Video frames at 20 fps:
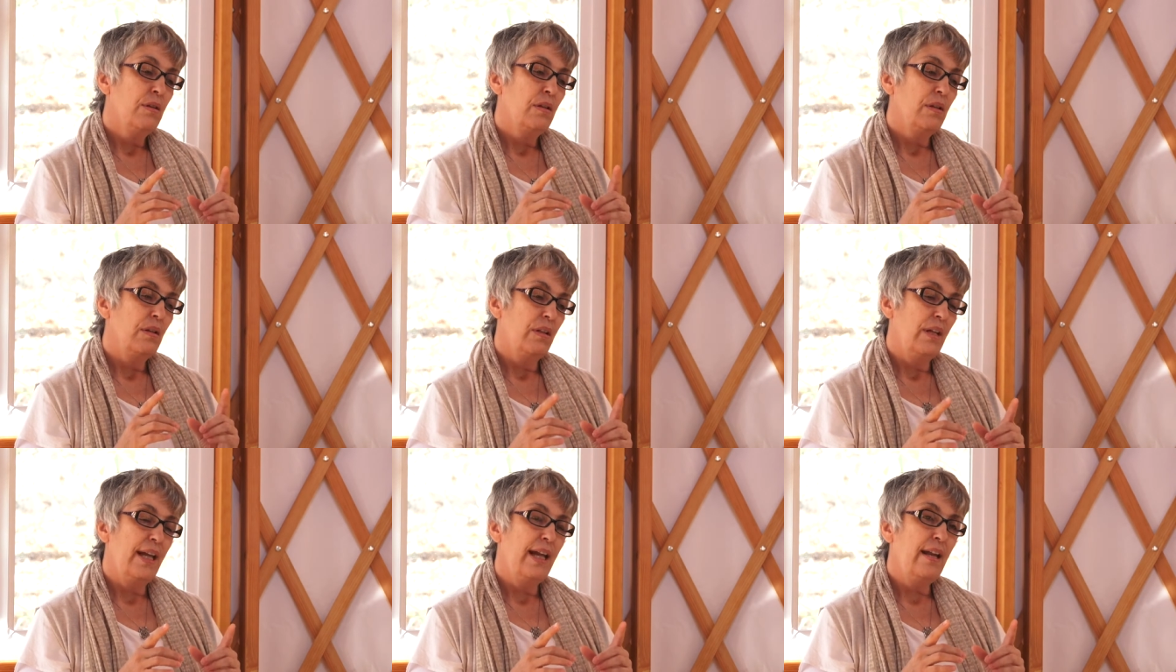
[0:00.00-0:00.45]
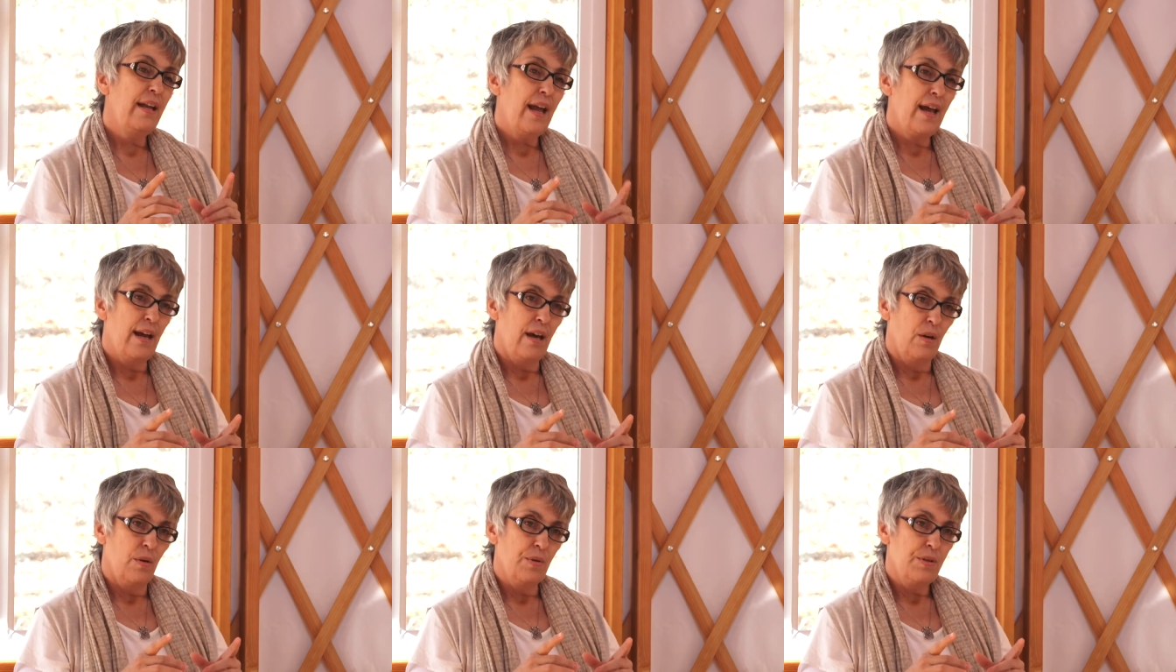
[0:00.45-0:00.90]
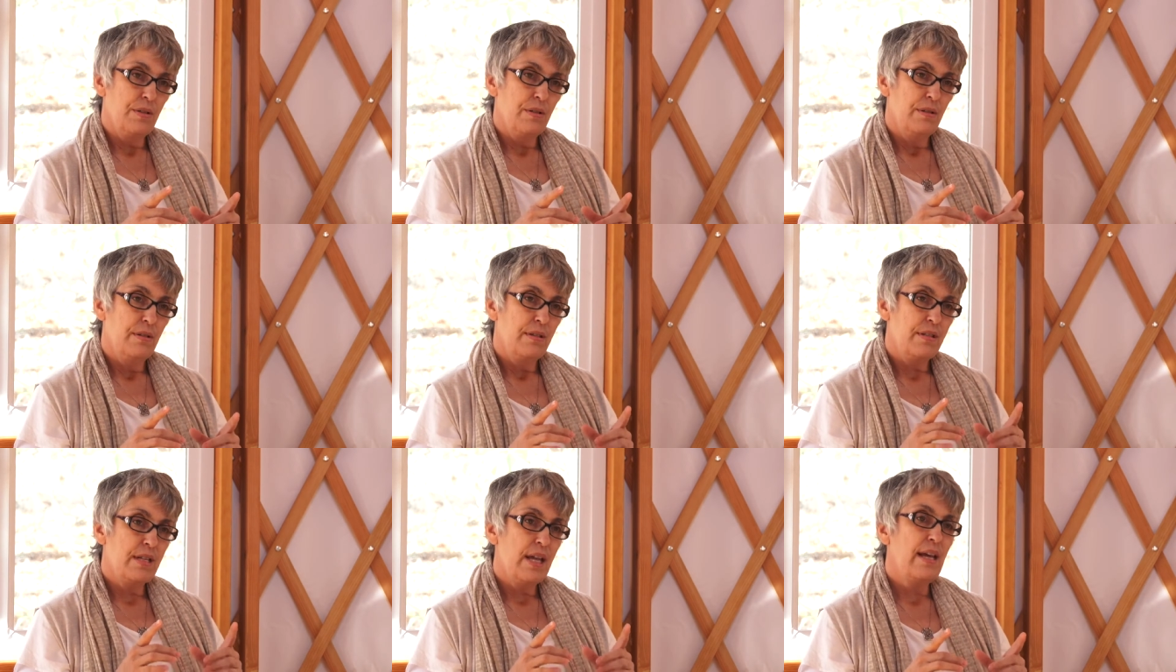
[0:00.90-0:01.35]
laid out
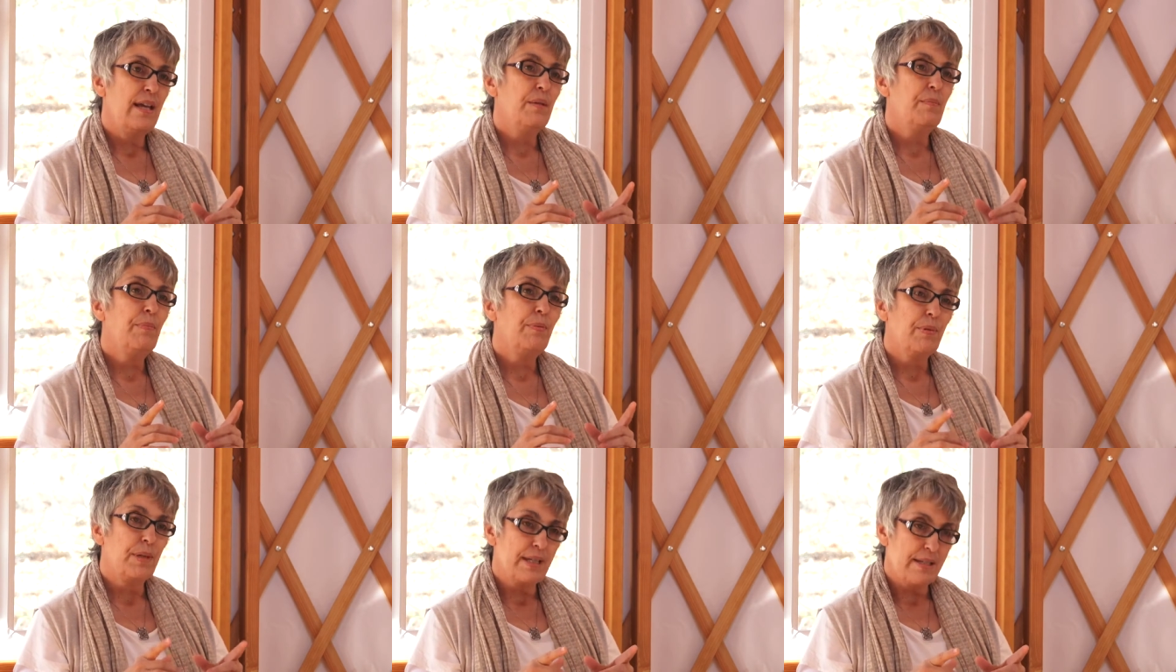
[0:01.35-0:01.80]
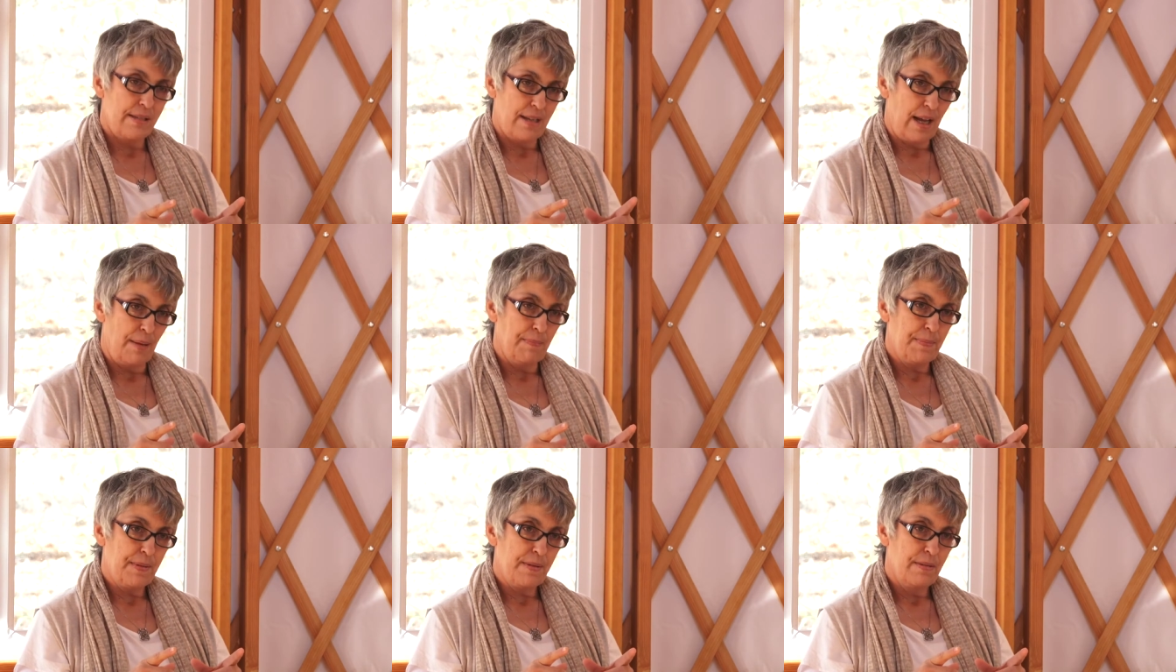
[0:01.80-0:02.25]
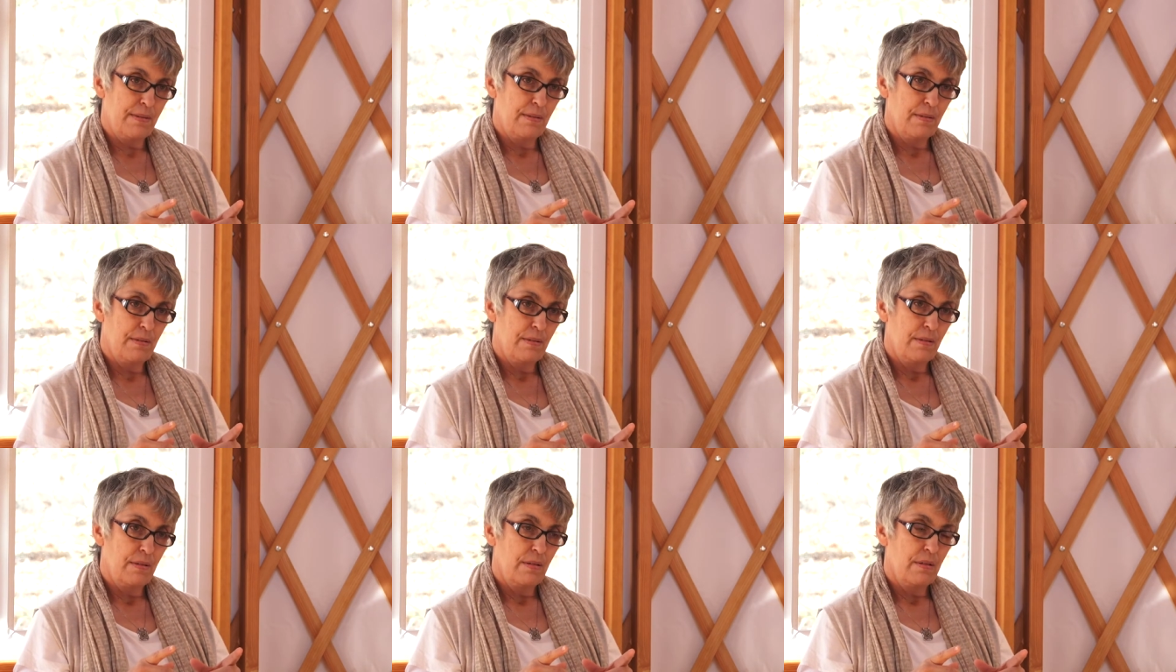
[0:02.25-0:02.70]
10 precepts,
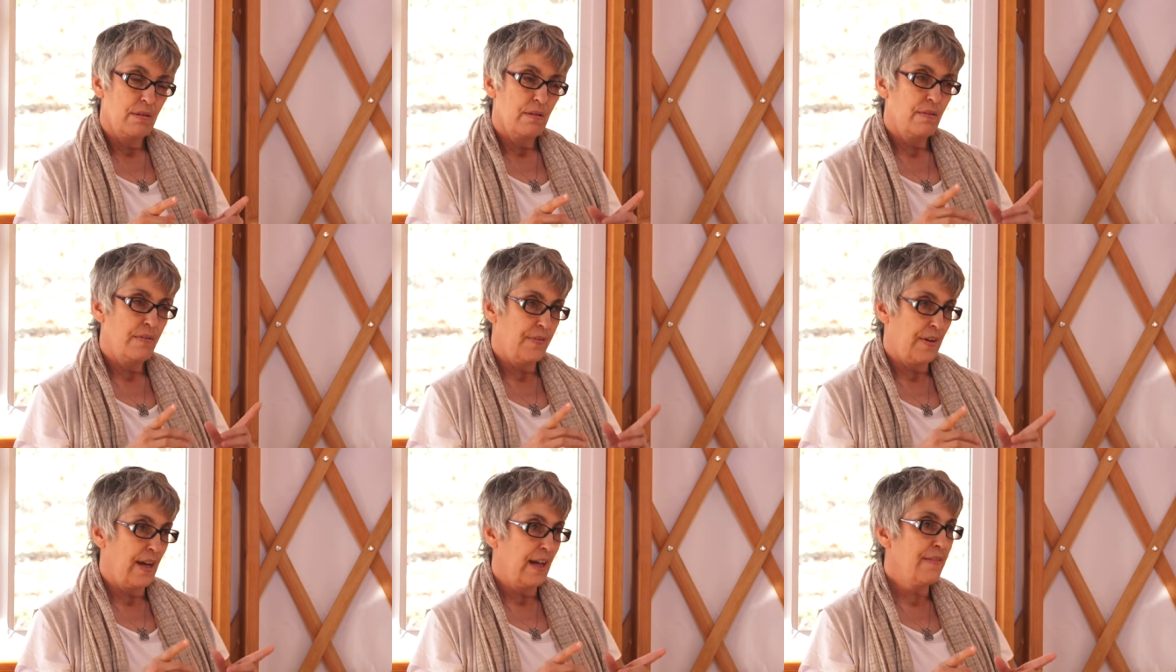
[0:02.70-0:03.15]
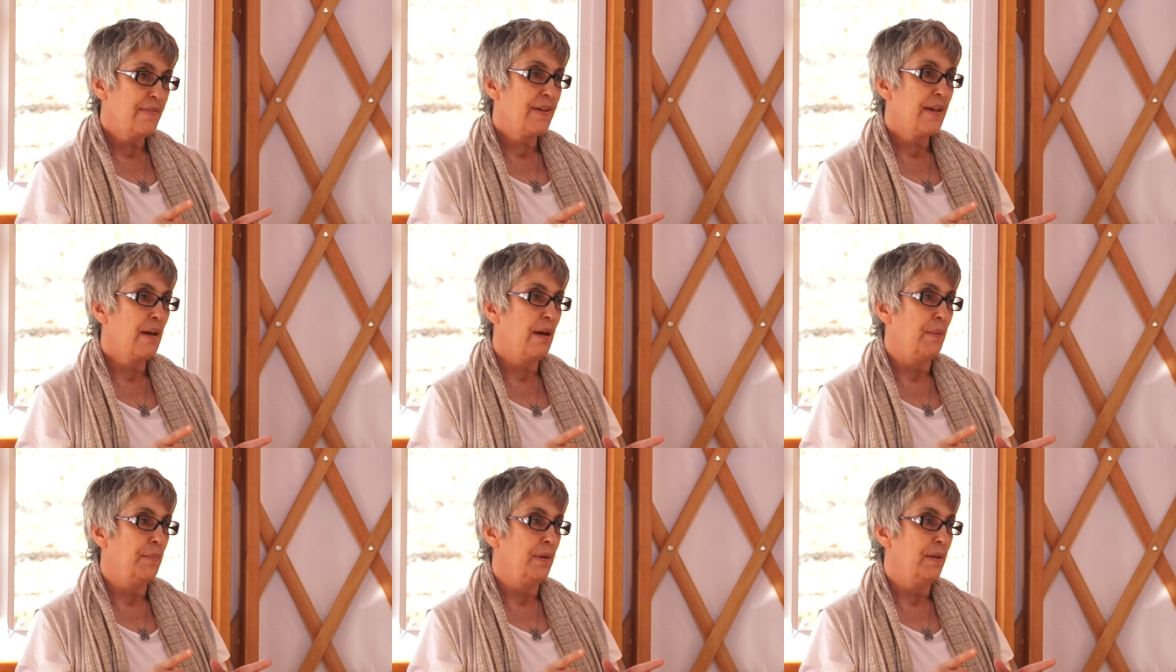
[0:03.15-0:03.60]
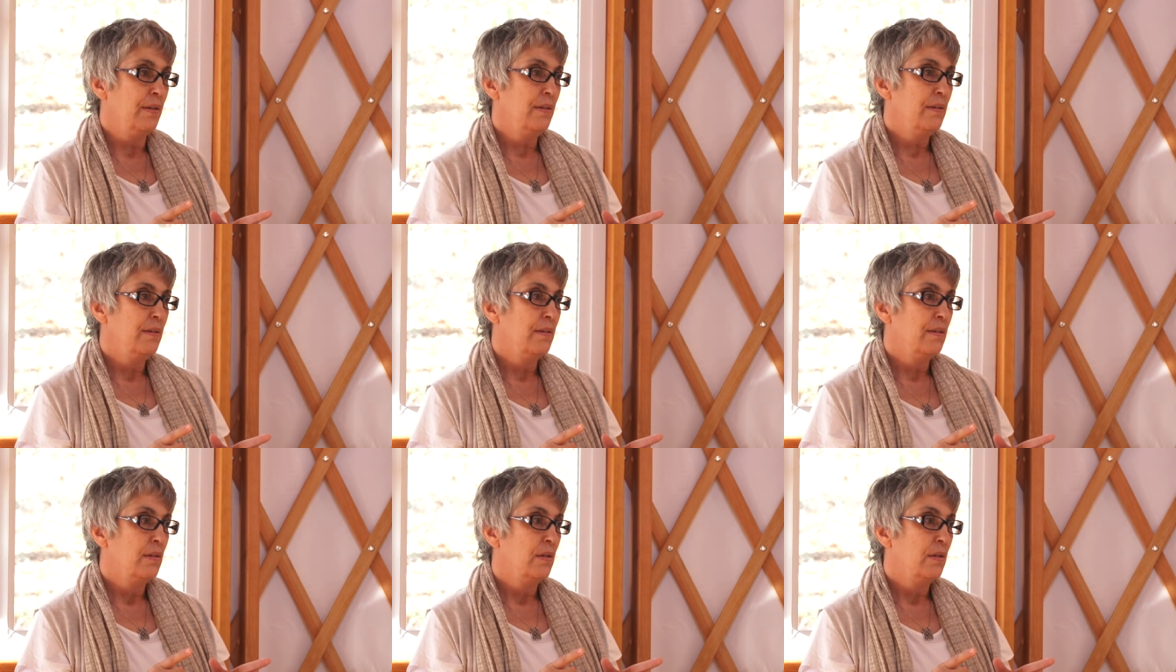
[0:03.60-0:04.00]
five yama,